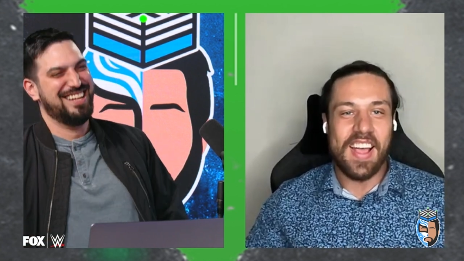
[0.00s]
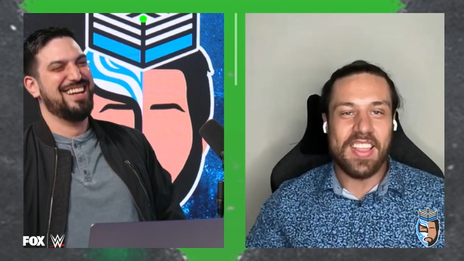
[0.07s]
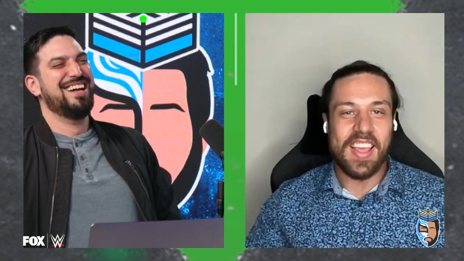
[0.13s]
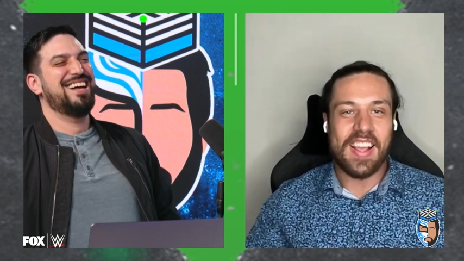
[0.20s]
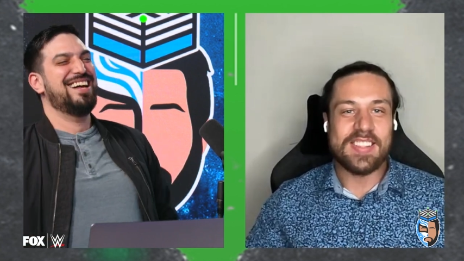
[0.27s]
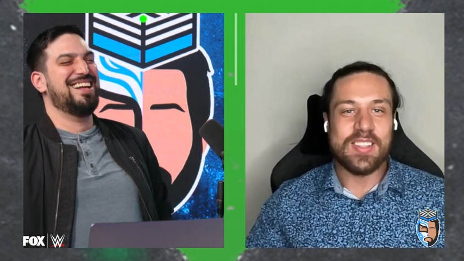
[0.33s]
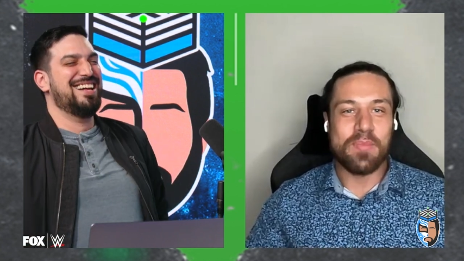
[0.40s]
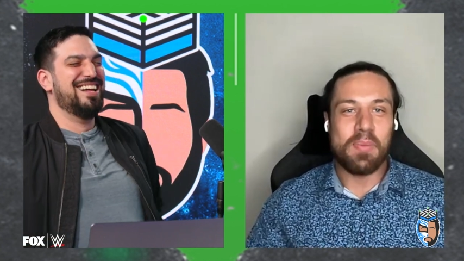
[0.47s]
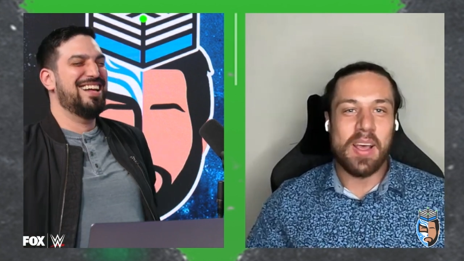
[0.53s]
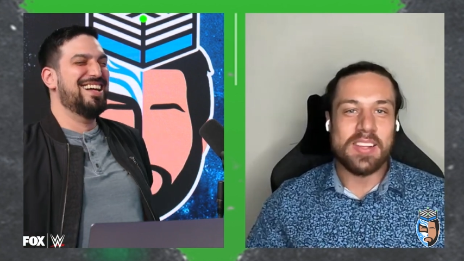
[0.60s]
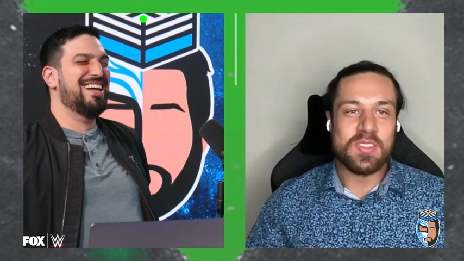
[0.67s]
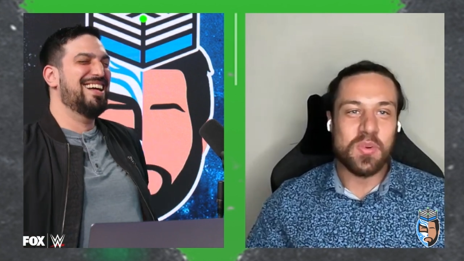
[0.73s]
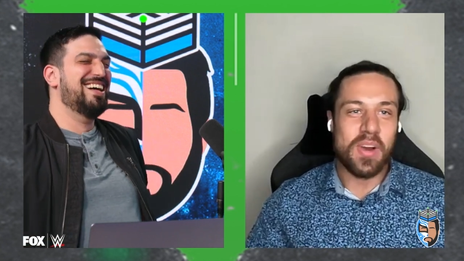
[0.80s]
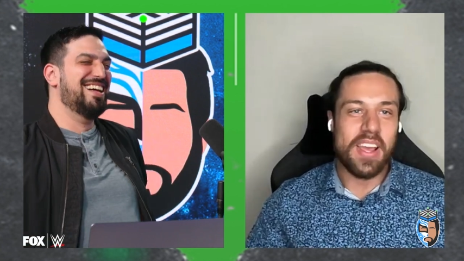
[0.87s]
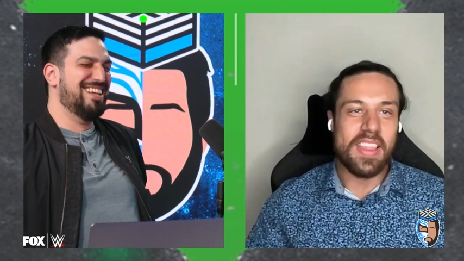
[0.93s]
Speaker 1: I think it's the
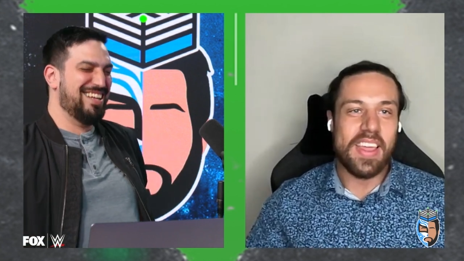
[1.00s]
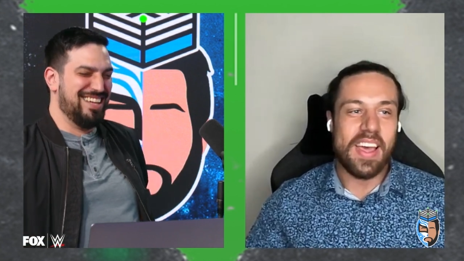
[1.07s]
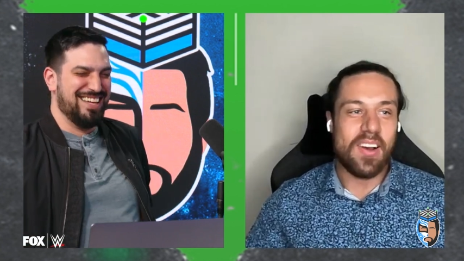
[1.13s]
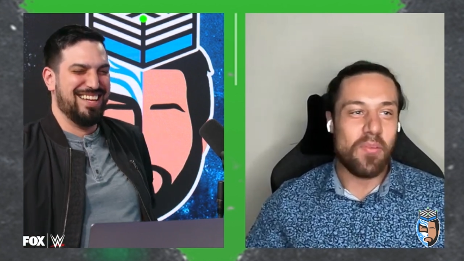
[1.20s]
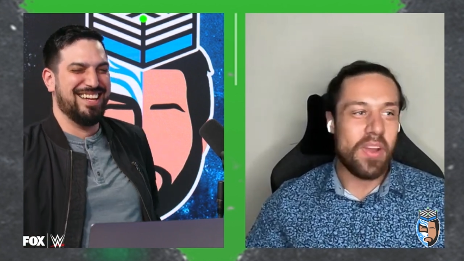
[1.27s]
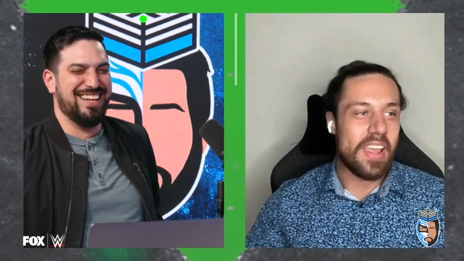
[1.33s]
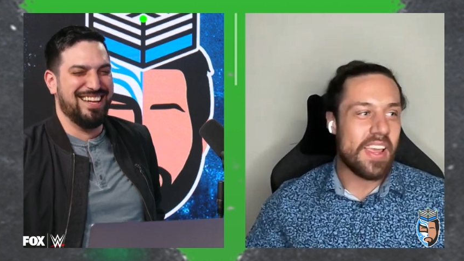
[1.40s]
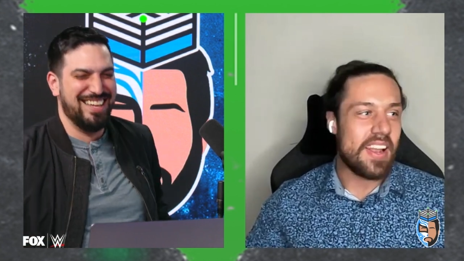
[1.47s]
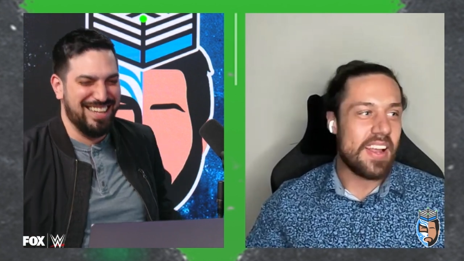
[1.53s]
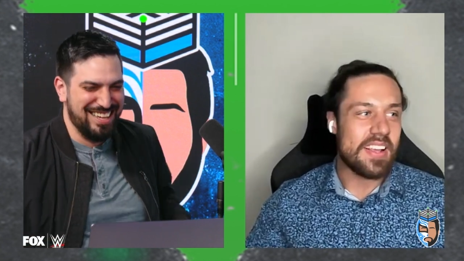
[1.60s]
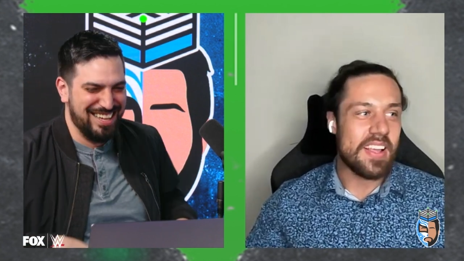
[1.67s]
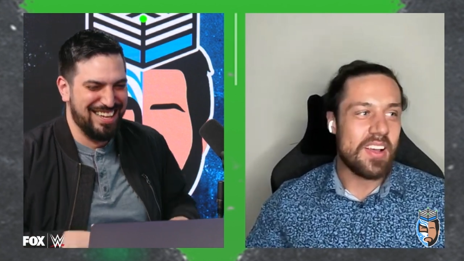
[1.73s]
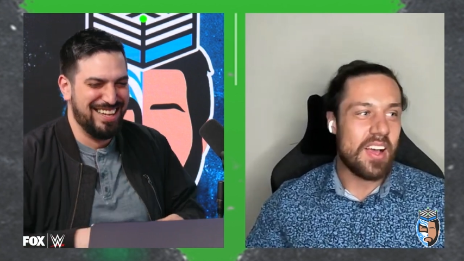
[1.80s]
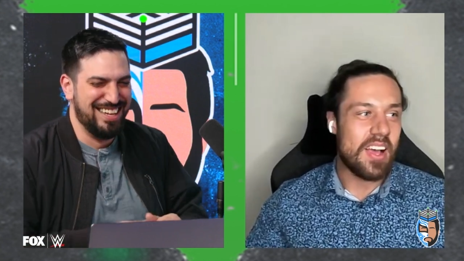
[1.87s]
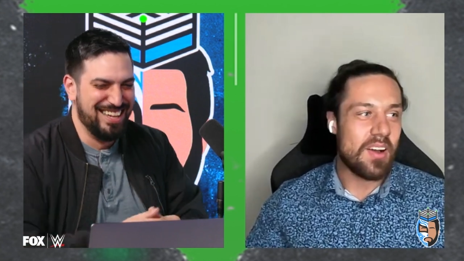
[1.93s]
best way that we
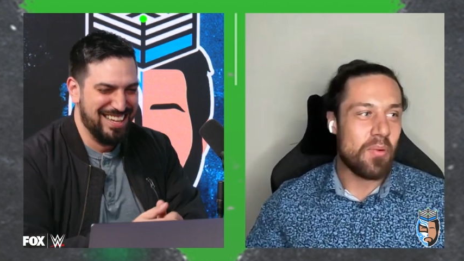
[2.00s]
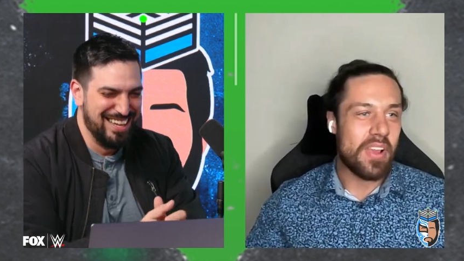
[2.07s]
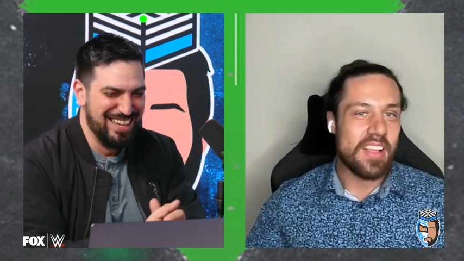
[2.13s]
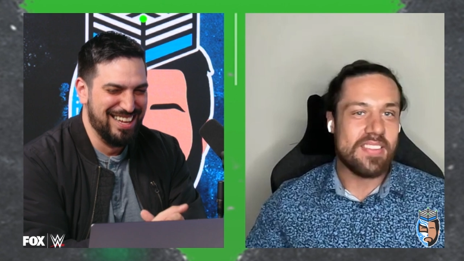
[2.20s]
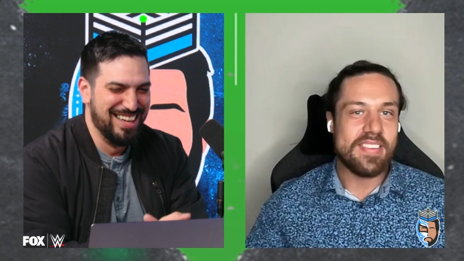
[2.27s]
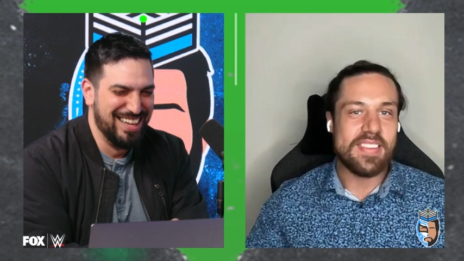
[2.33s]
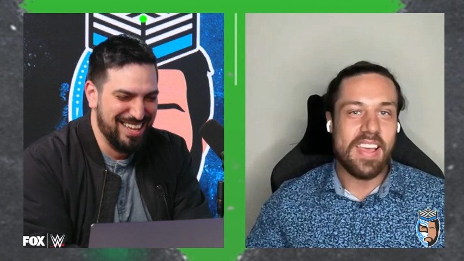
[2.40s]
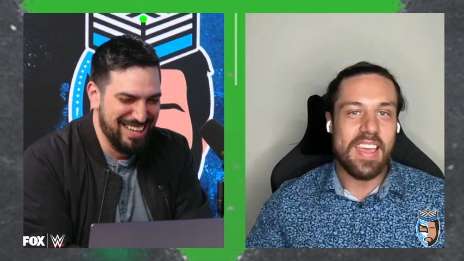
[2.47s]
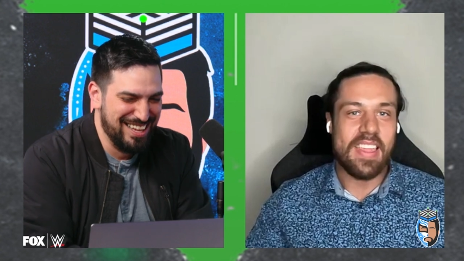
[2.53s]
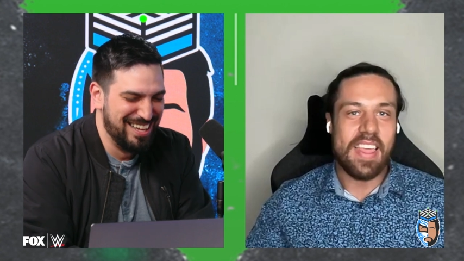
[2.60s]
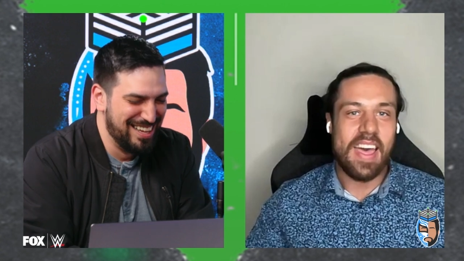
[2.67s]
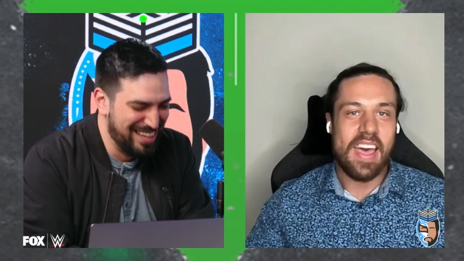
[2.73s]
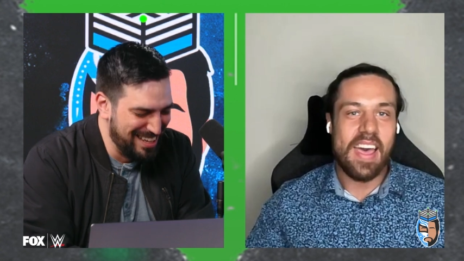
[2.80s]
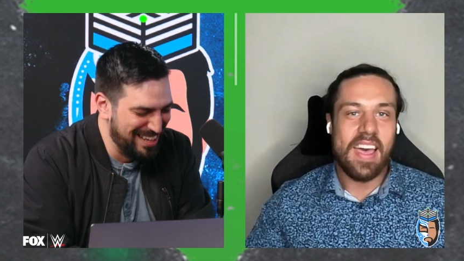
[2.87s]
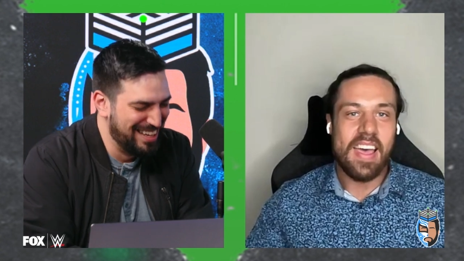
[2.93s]
could uh, we could say
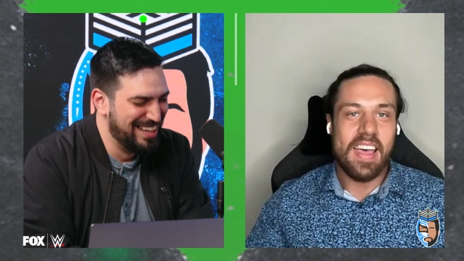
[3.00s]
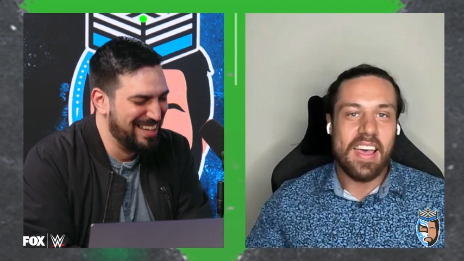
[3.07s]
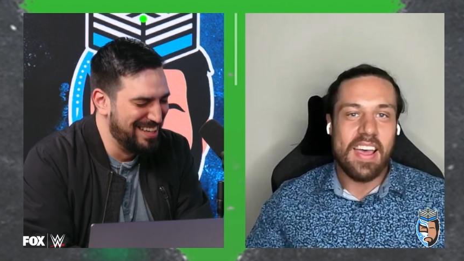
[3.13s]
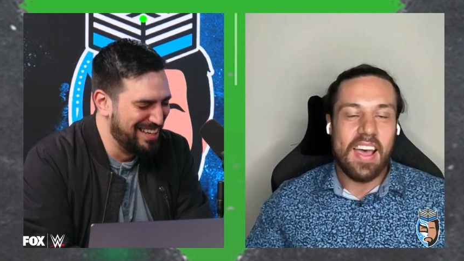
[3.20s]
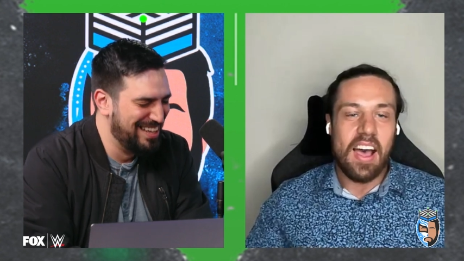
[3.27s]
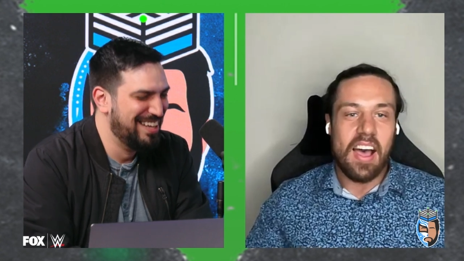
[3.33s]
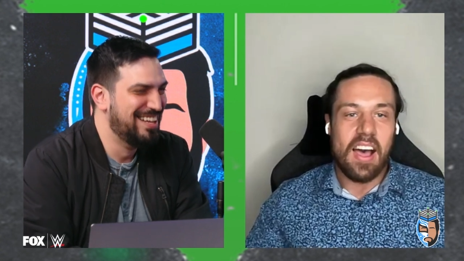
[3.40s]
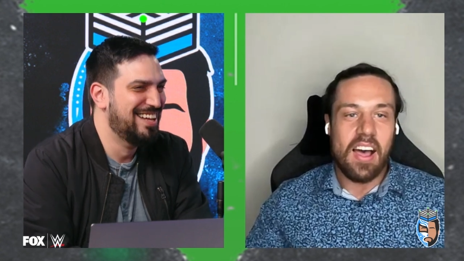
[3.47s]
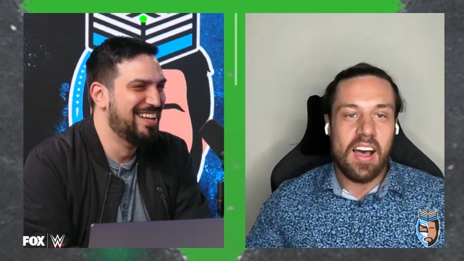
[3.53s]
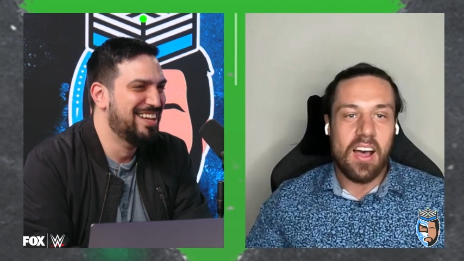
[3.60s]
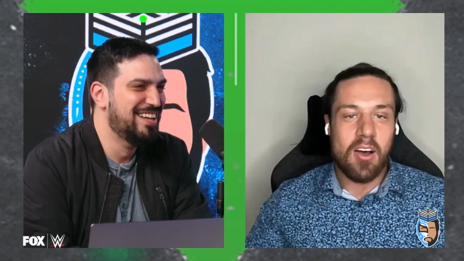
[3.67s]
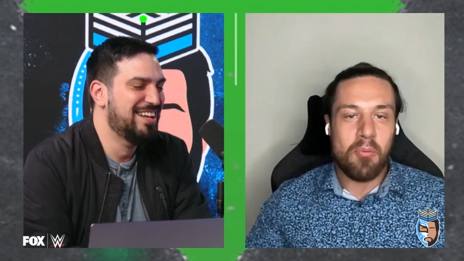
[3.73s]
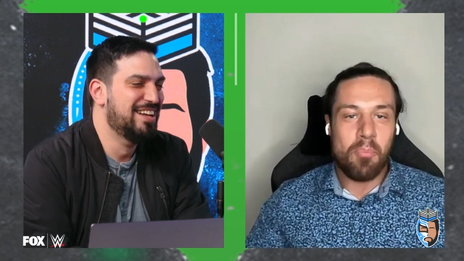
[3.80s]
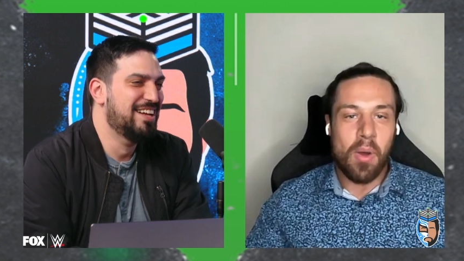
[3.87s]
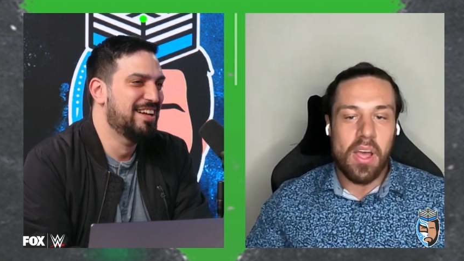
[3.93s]
that.
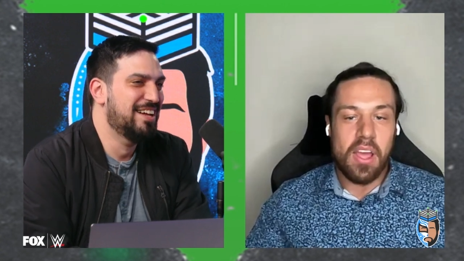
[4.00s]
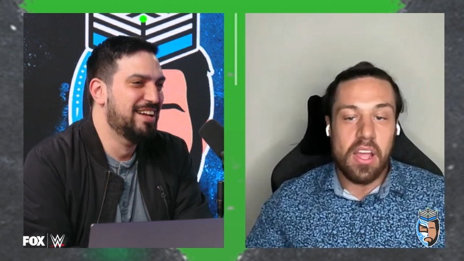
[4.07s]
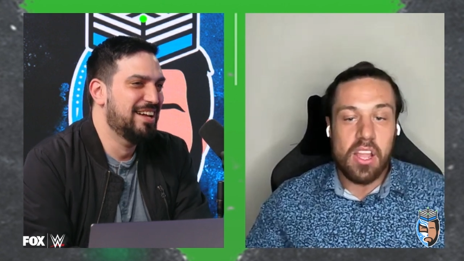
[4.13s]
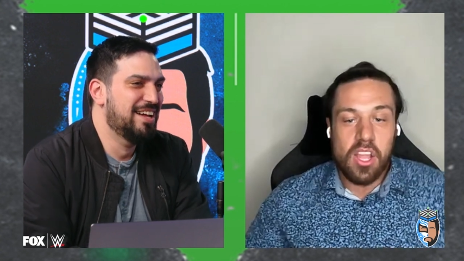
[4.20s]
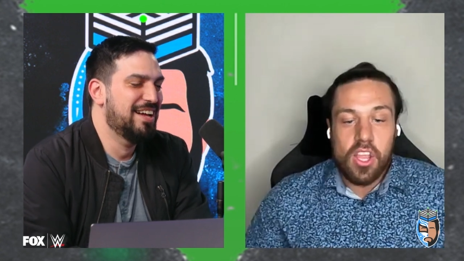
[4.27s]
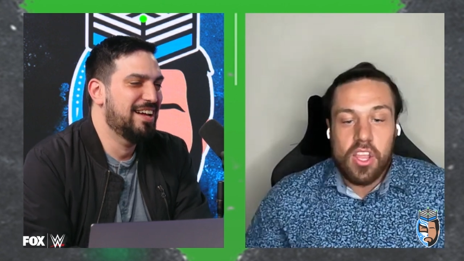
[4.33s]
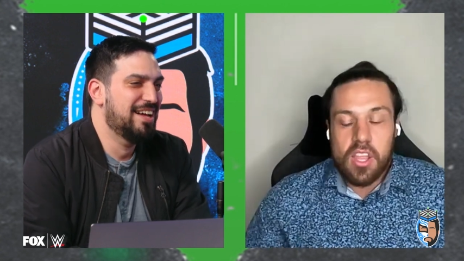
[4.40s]
Uh, but